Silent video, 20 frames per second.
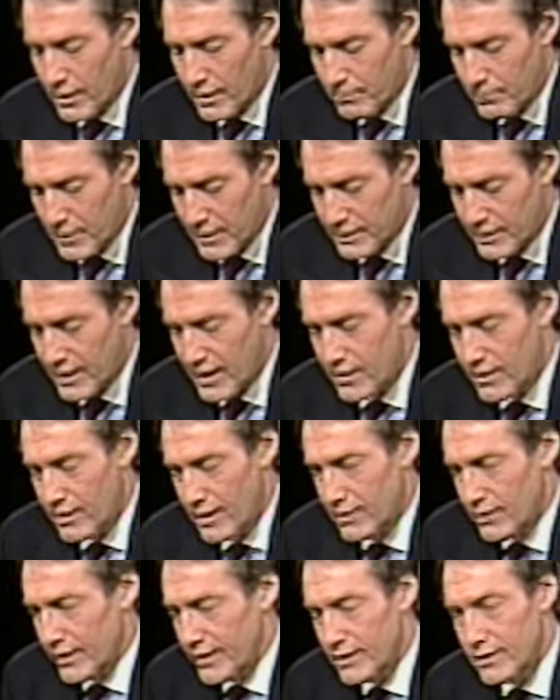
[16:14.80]
uh, at,
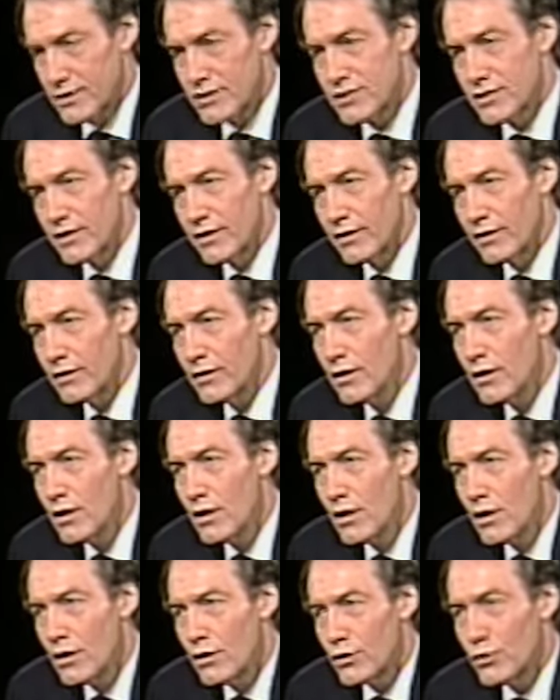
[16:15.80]
at Lincoln Center.
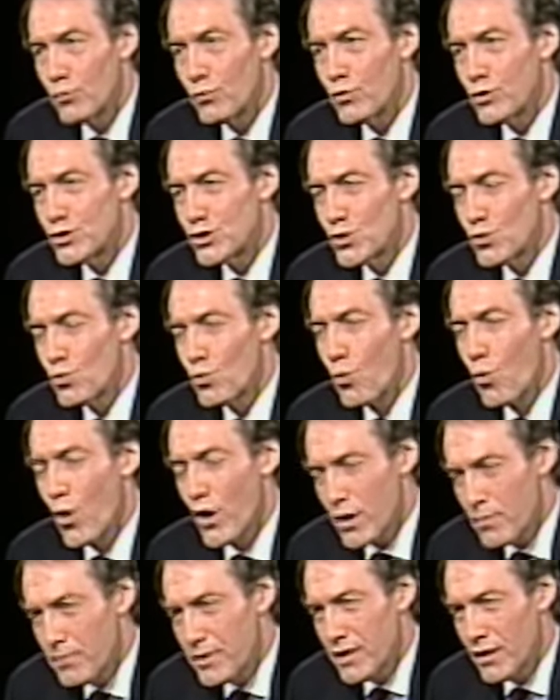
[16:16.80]
Yes. You, would you
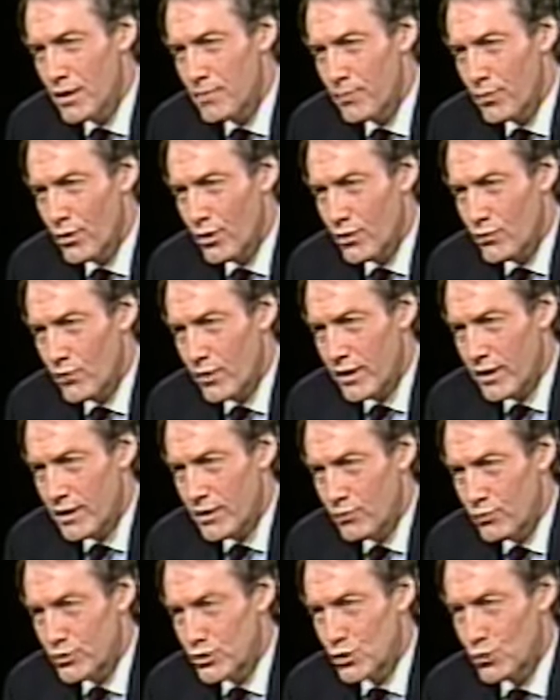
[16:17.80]
want to be on
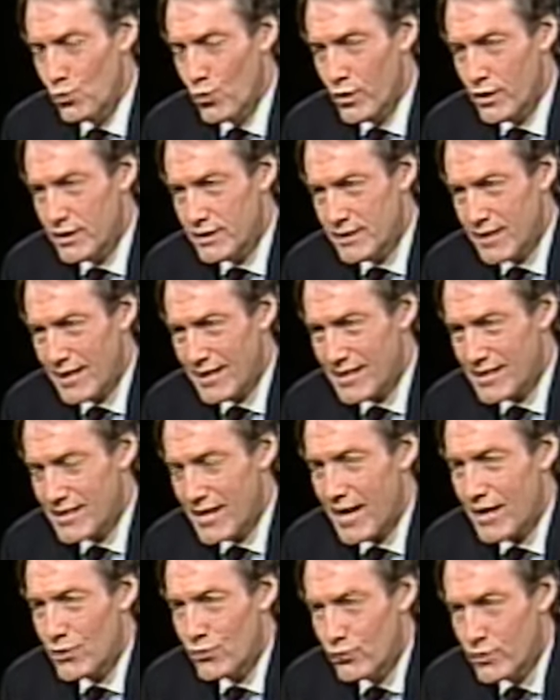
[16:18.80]
Broadway? Would you want to take
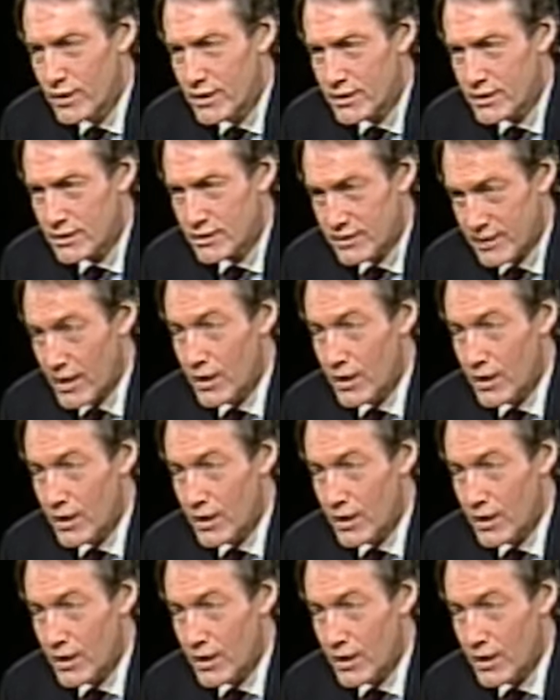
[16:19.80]
that risk,